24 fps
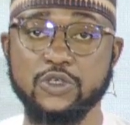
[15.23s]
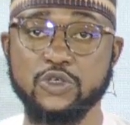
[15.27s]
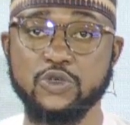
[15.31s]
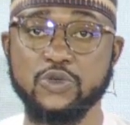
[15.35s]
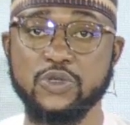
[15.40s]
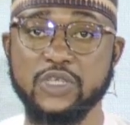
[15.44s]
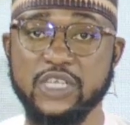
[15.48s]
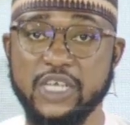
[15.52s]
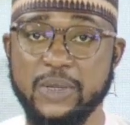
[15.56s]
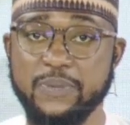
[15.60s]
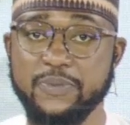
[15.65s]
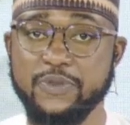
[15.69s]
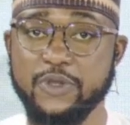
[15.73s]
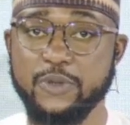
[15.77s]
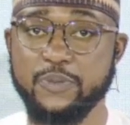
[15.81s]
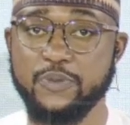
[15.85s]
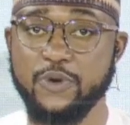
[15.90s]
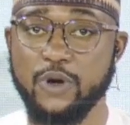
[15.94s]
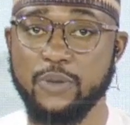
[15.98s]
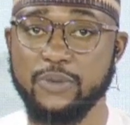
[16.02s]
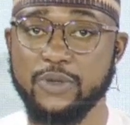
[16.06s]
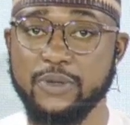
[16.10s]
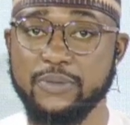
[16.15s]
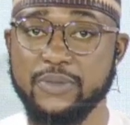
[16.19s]
to nip the
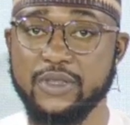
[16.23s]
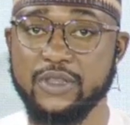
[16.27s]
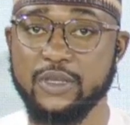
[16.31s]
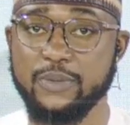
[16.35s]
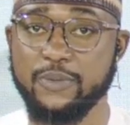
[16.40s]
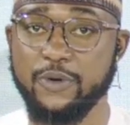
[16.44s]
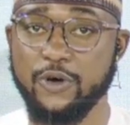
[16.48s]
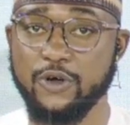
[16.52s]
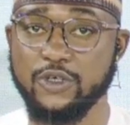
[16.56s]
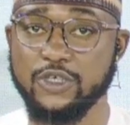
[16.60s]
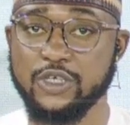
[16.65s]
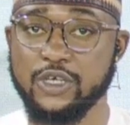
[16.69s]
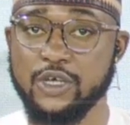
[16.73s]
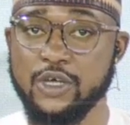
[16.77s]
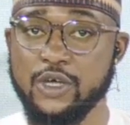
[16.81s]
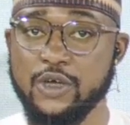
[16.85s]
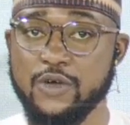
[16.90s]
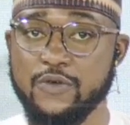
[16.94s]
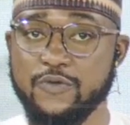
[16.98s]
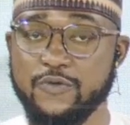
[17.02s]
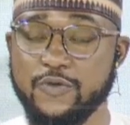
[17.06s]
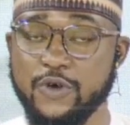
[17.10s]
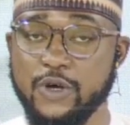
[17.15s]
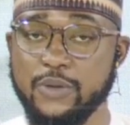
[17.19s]
problem in the bud
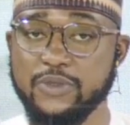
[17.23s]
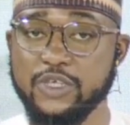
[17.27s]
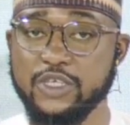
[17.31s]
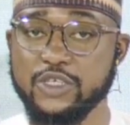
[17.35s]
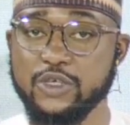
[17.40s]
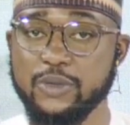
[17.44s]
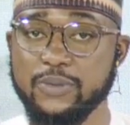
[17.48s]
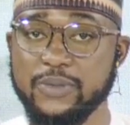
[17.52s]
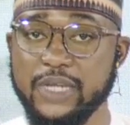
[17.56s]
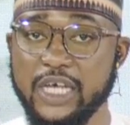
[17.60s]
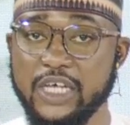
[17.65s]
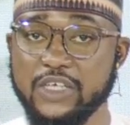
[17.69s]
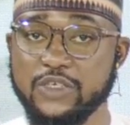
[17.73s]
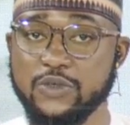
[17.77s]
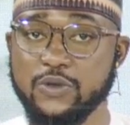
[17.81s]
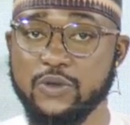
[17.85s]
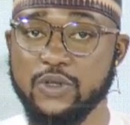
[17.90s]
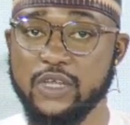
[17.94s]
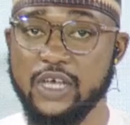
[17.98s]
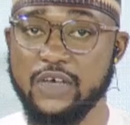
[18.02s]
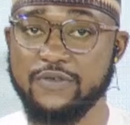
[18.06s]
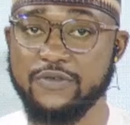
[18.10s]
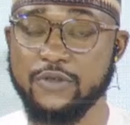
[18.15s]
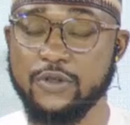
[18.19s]
from the subnational
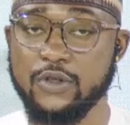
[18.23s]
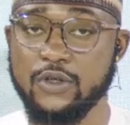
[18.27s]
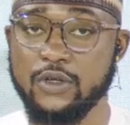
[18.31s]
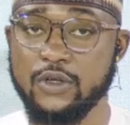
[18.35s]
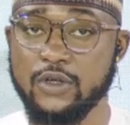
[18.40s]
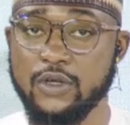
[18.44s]
level.